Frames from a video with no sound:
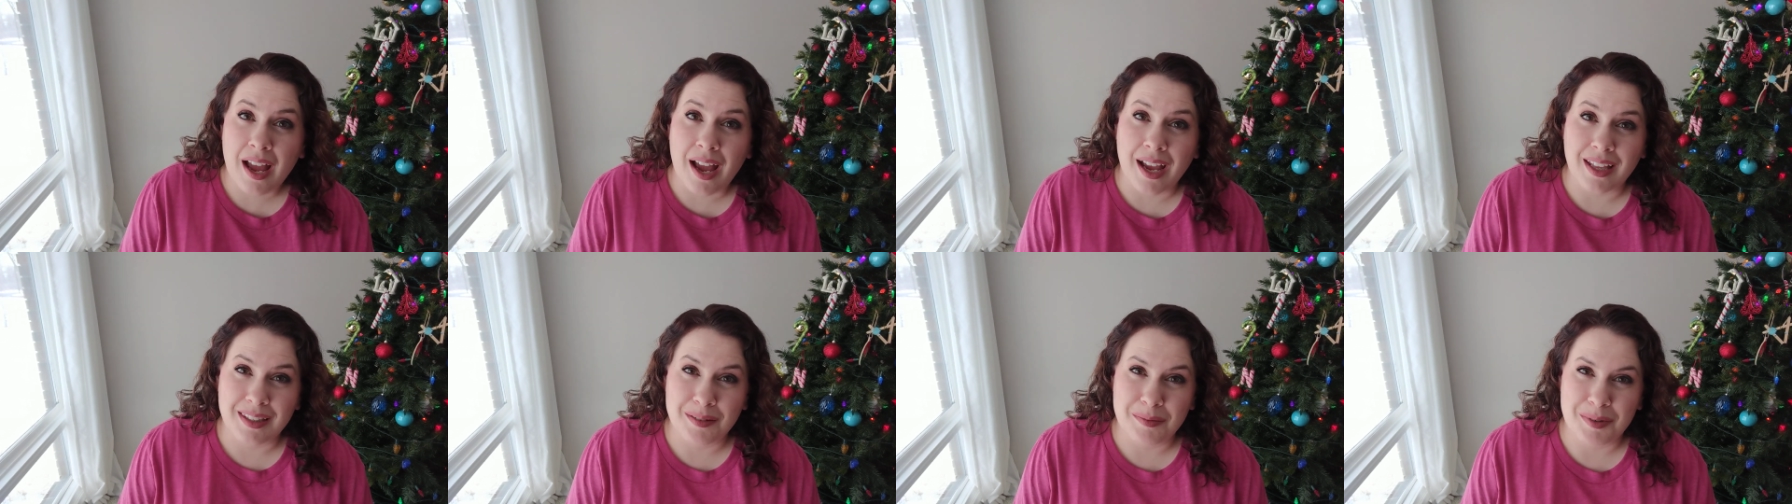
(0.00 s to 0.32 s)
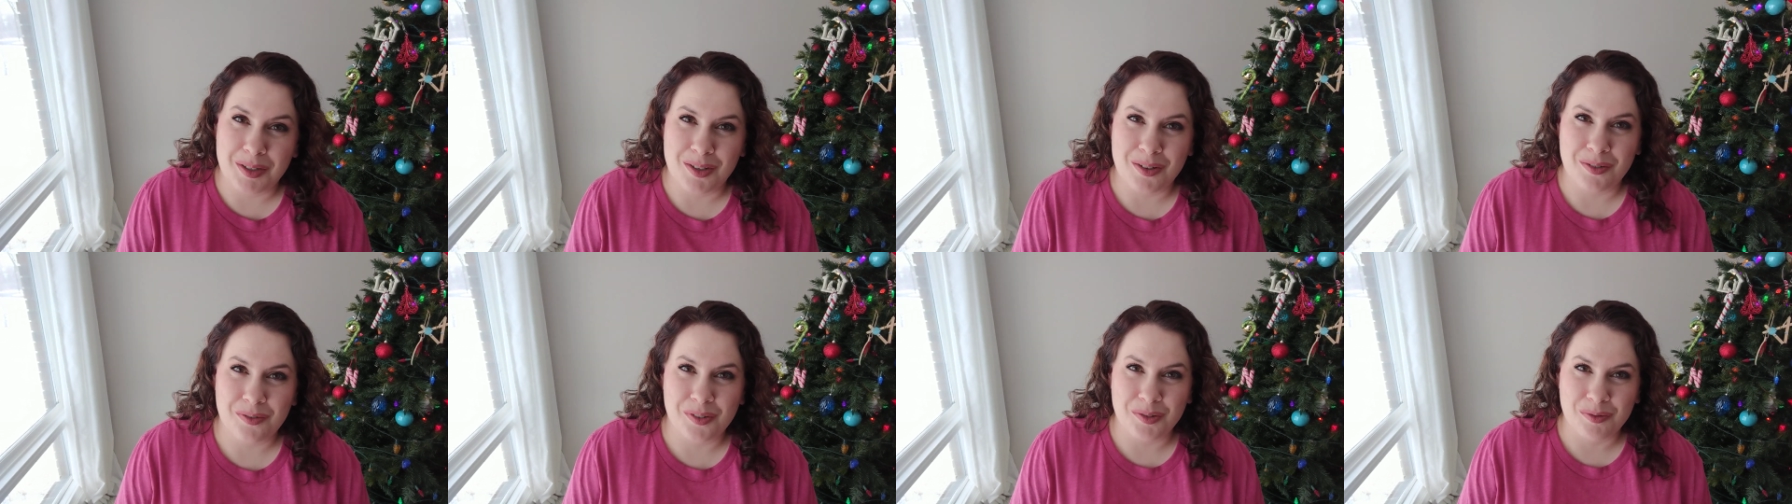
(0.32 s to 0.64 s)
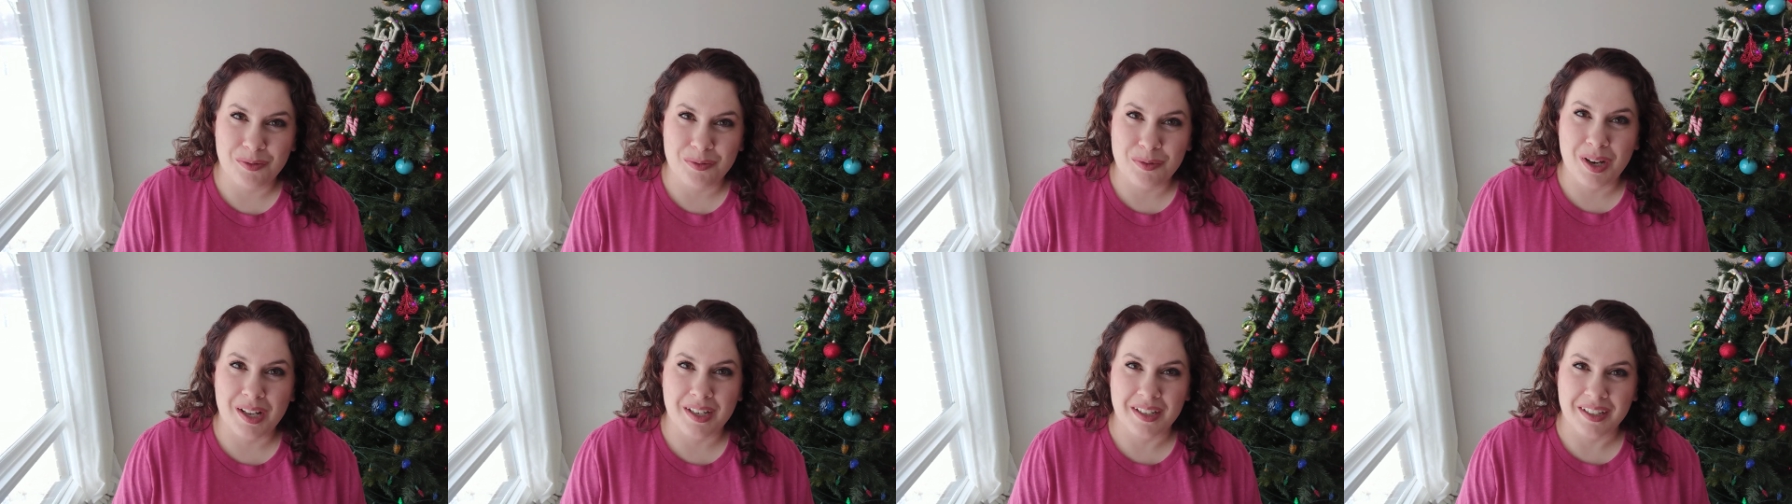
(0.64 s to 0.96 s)
and let me know if you
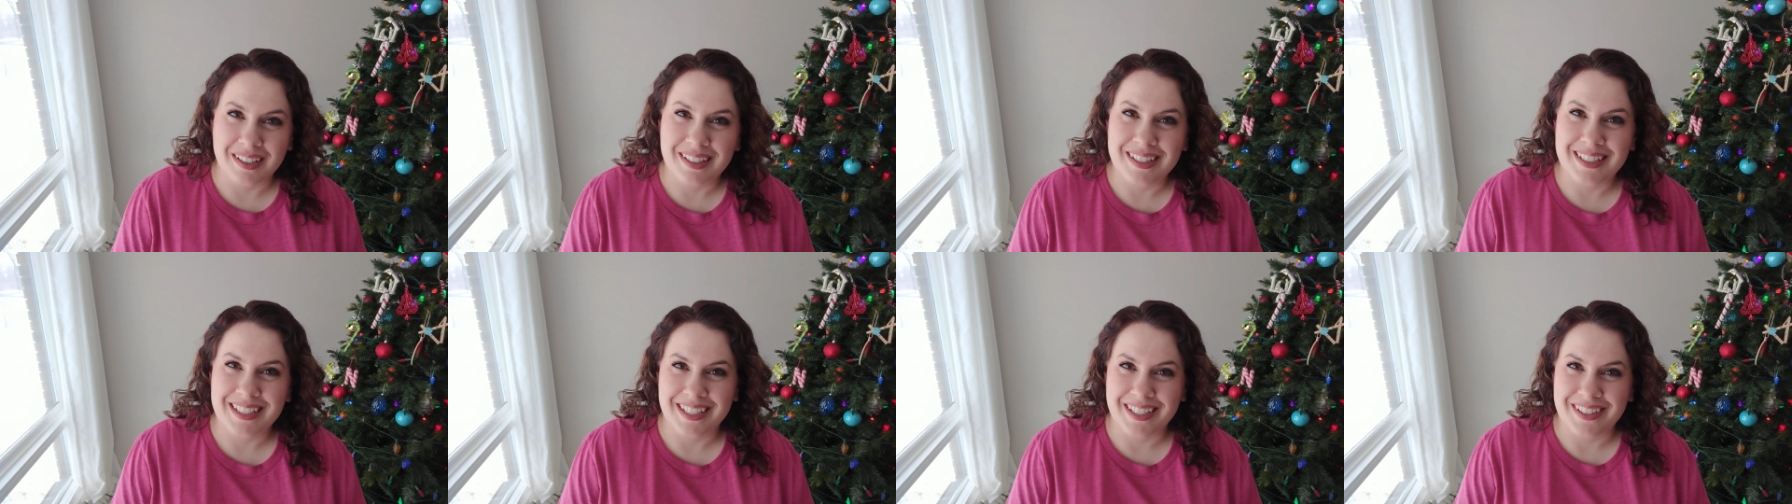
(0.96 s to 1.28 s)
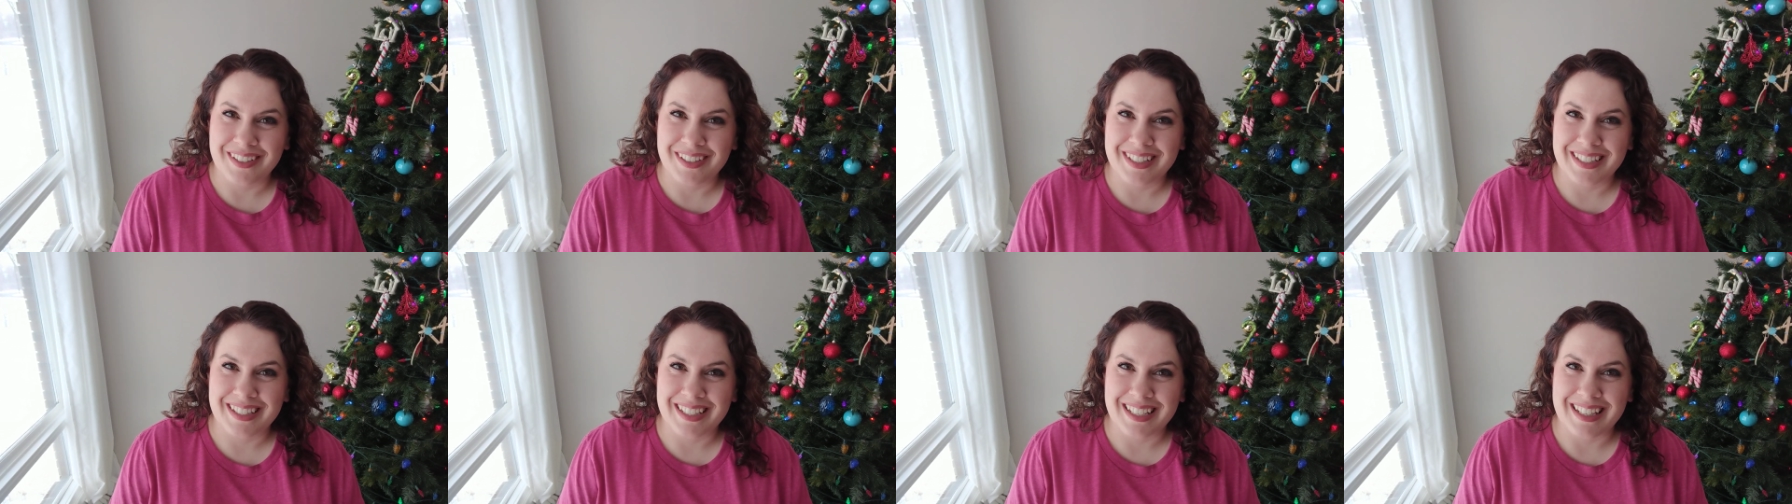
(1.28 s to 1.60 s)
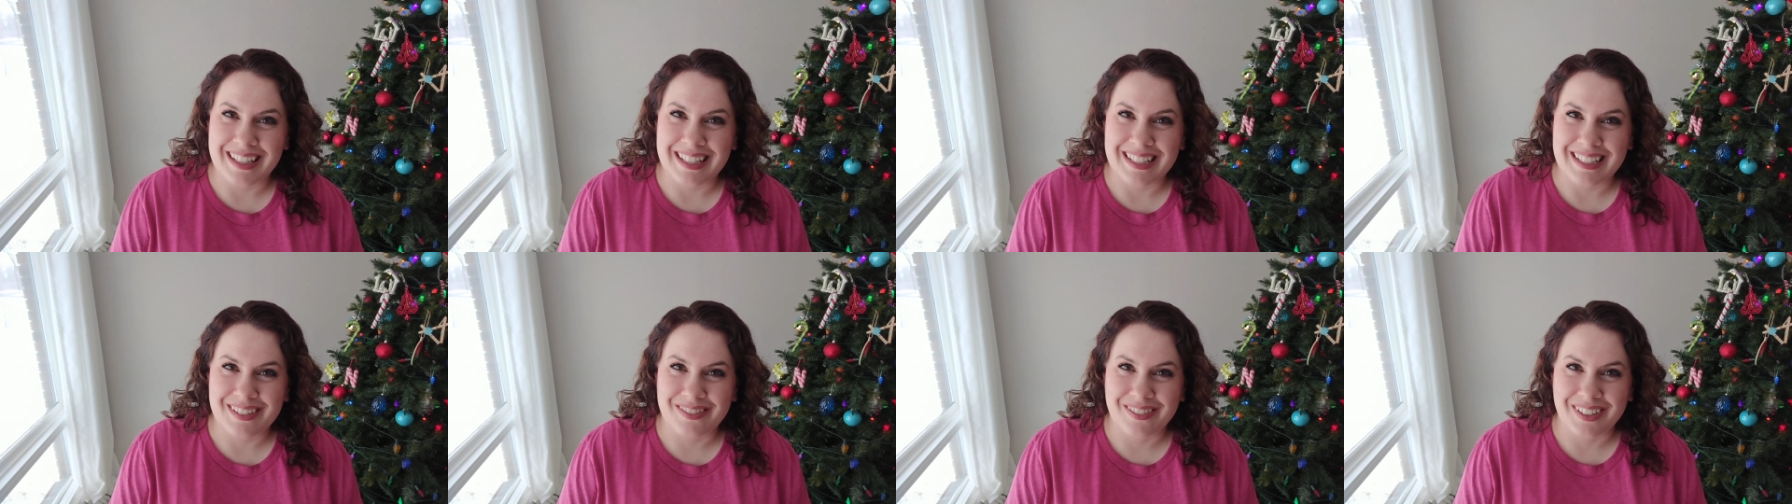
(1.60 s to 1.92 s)
want to continue to see
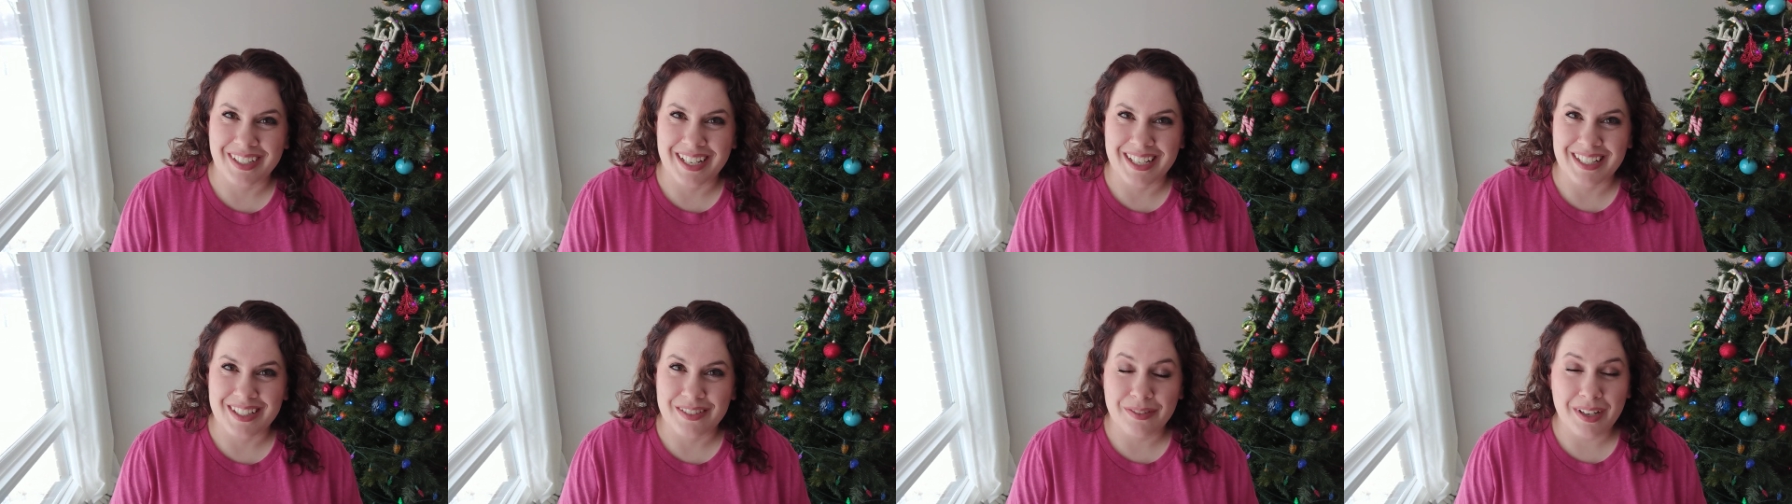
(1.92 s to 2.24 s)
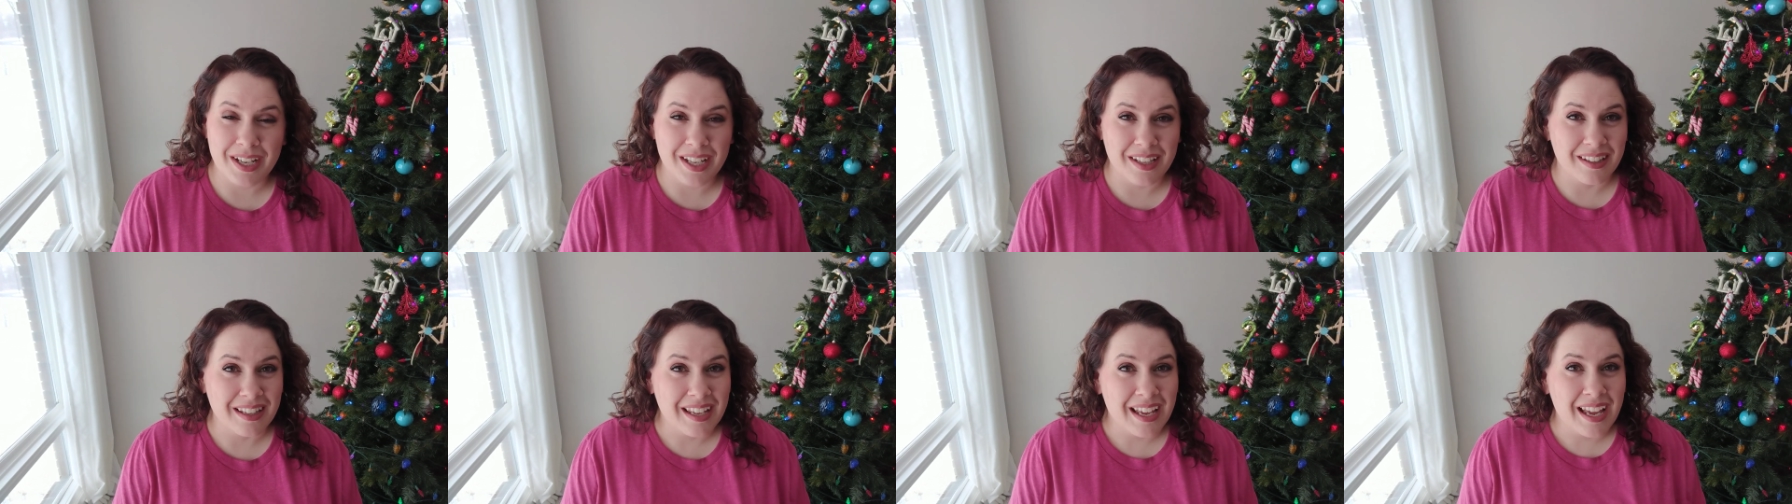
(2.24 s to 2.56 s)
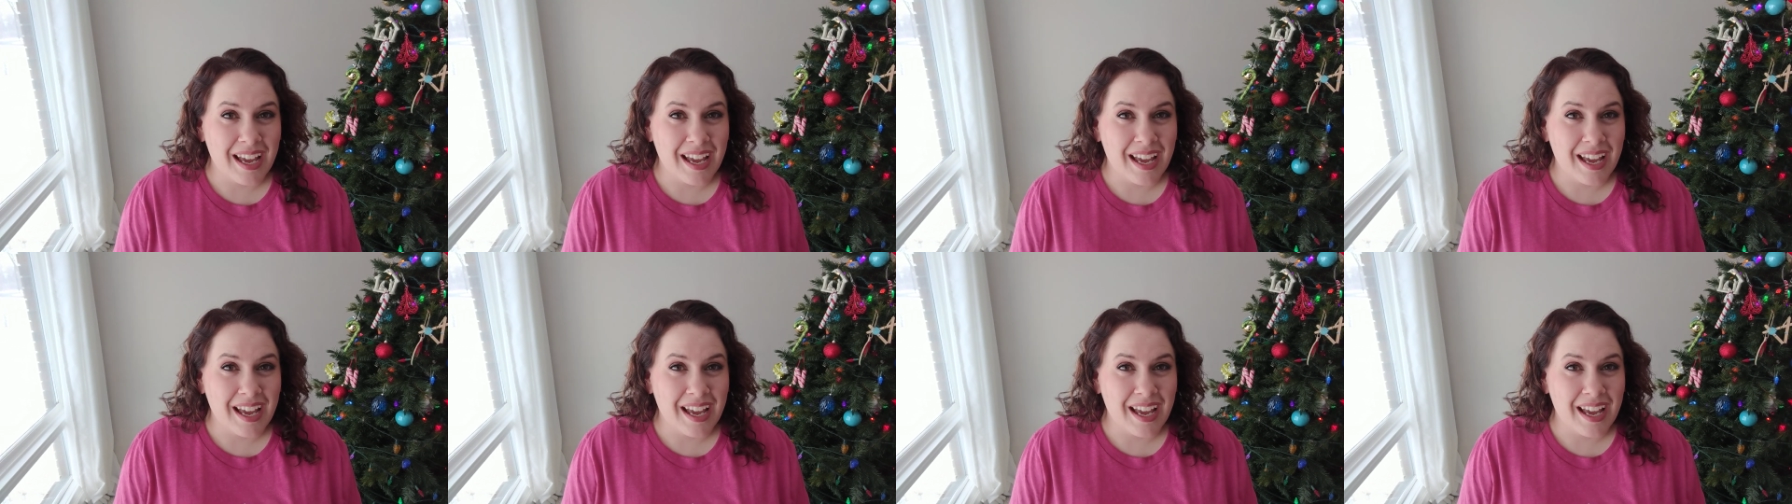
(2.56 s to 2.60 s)
this one as well.